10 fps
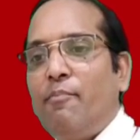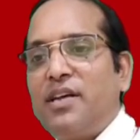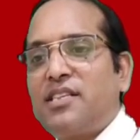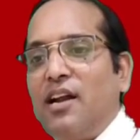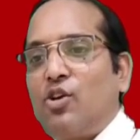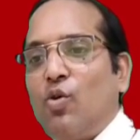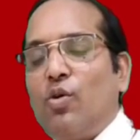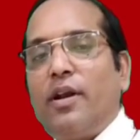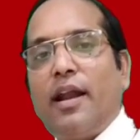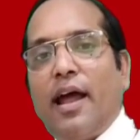muscle
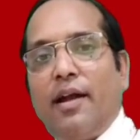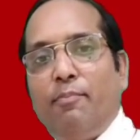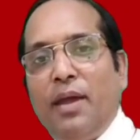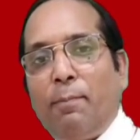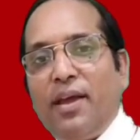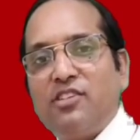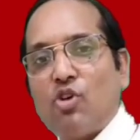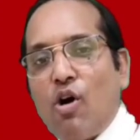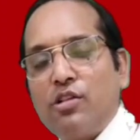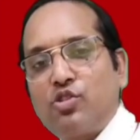tone and BP is
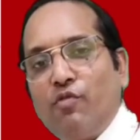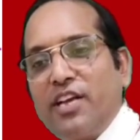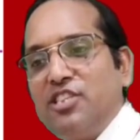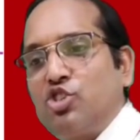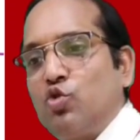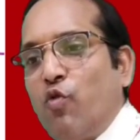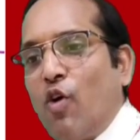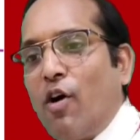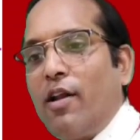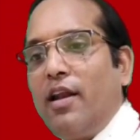also begins to
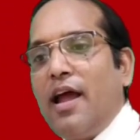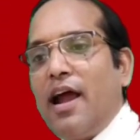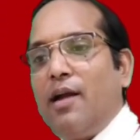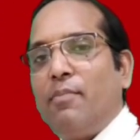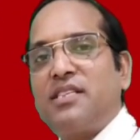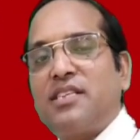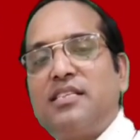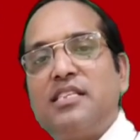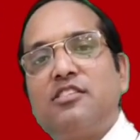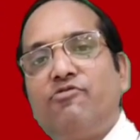fall, and
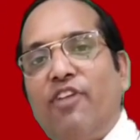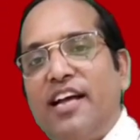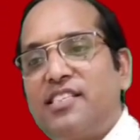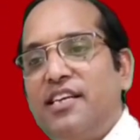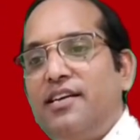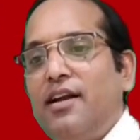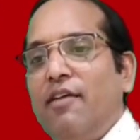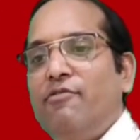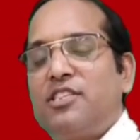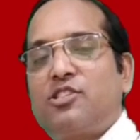muscles is
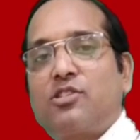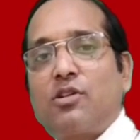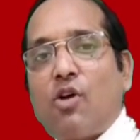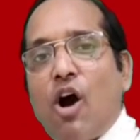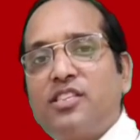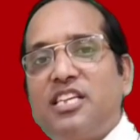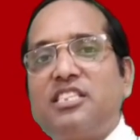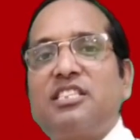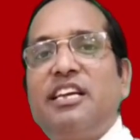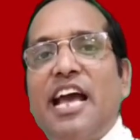flaccid, which
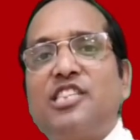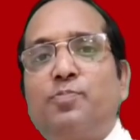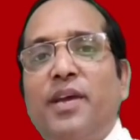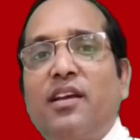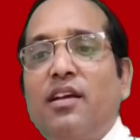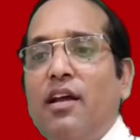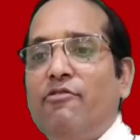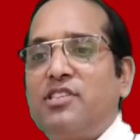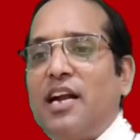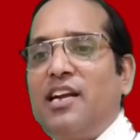causes gasping,
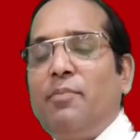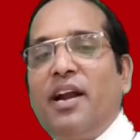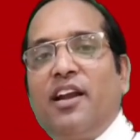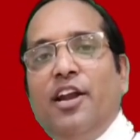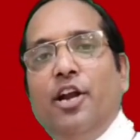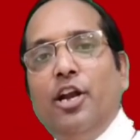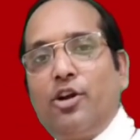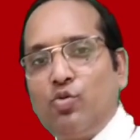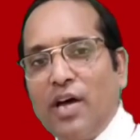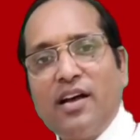which ultimately lead
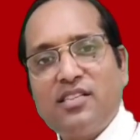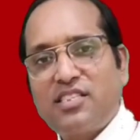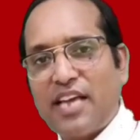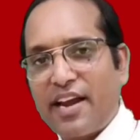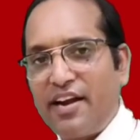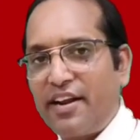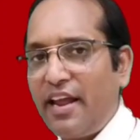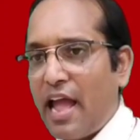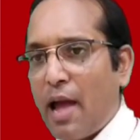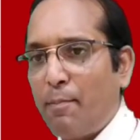to the secondary
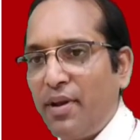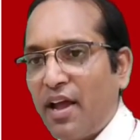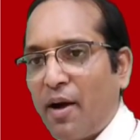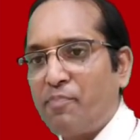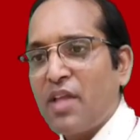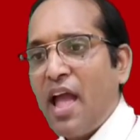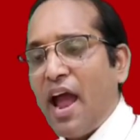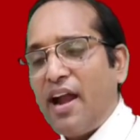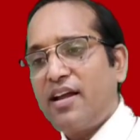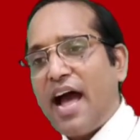apnea. And